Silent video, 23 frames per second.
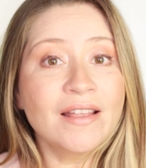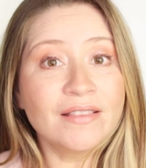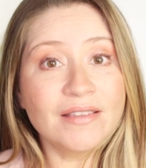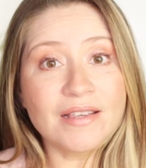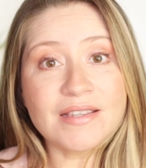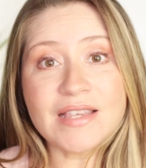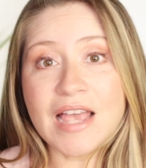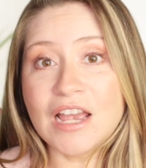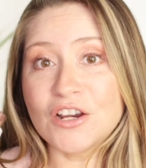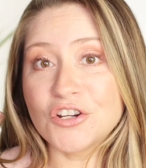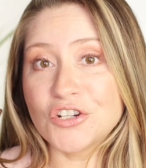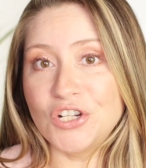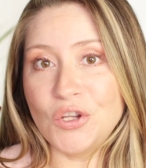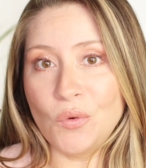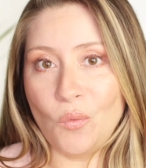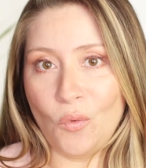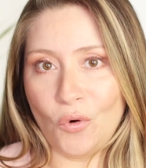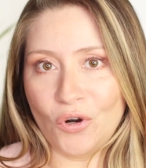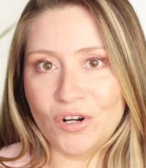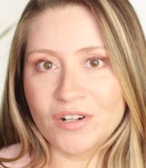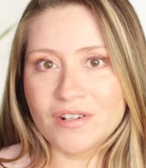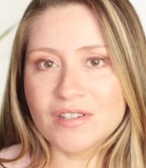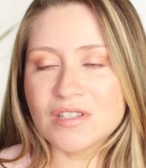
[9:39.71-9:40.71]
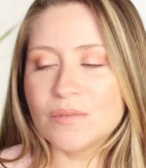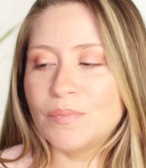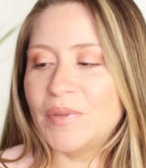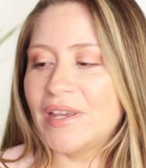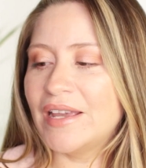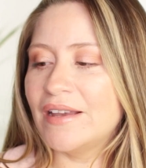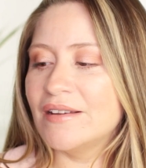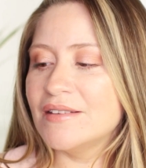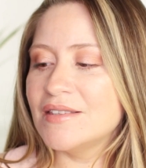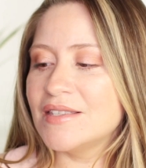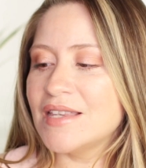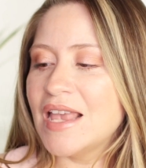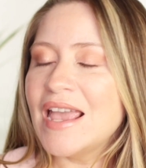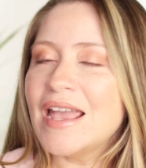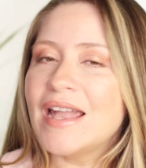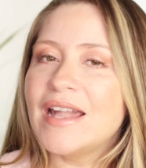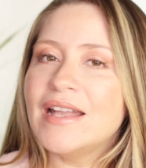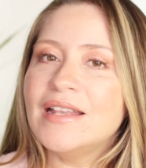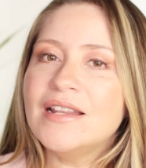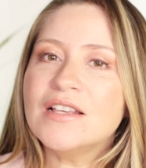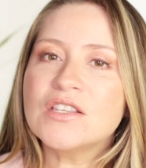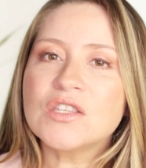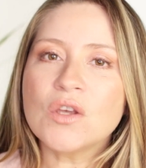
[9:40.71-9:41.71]
This actually works because
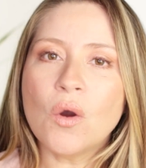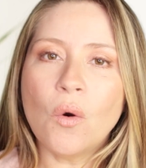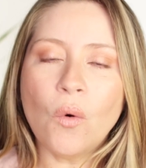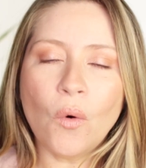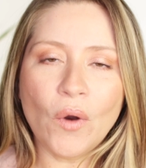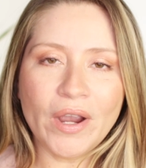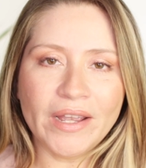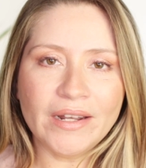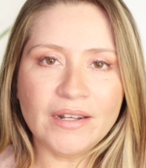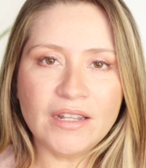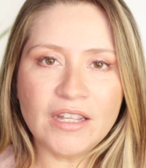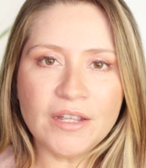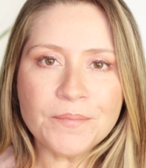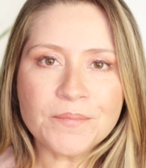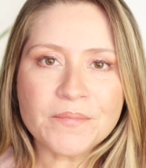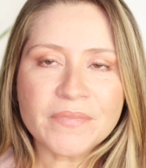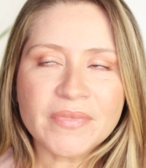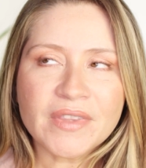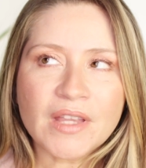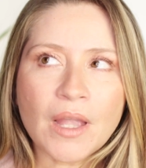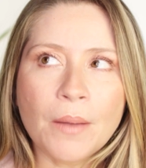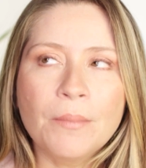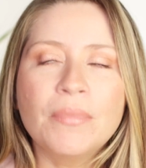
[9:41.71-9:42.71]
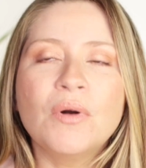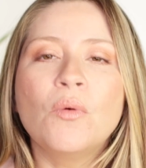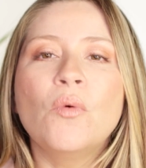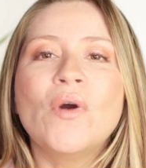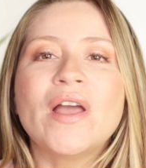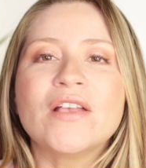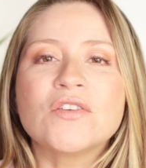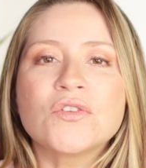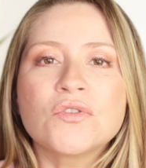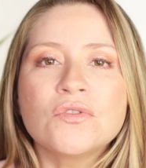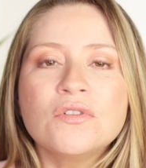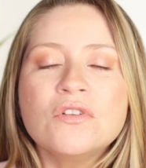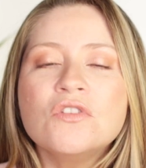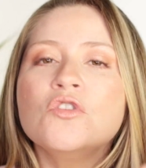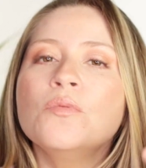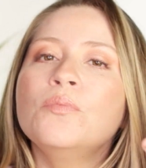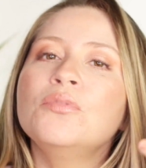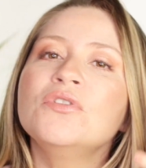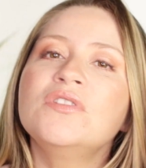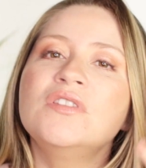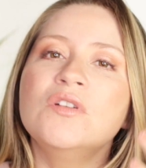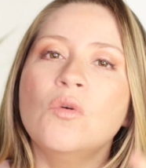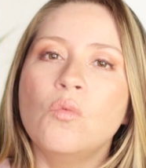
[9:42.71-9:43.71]
it is oily, but as soon as
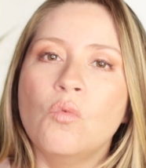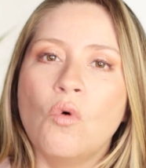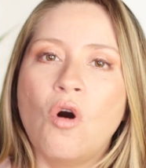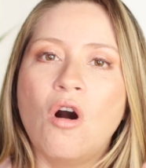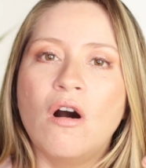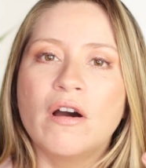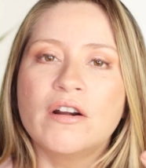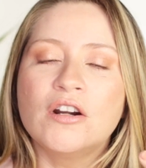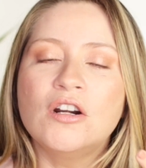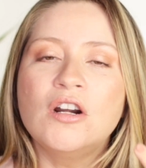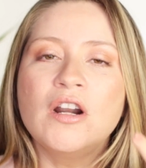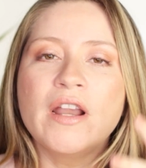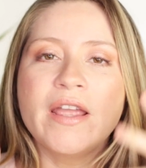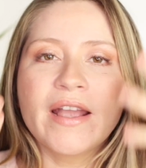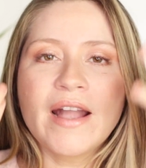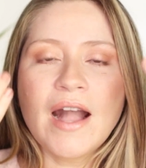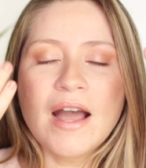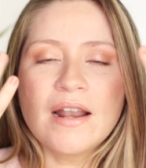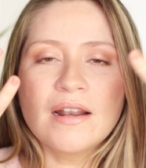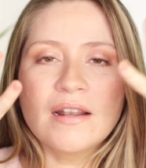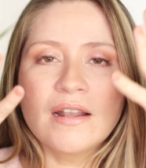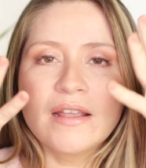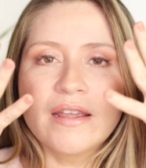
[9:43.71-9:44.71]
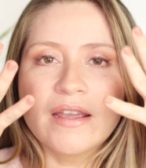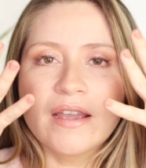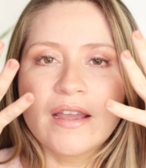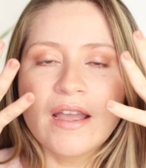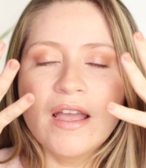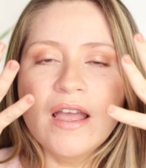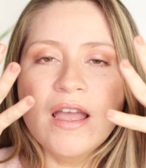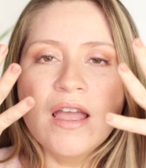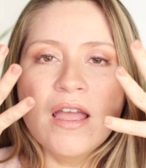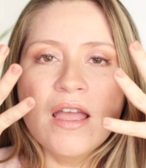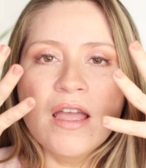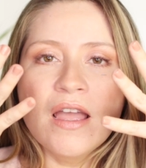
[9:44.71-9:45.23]
you put the water, it kind of like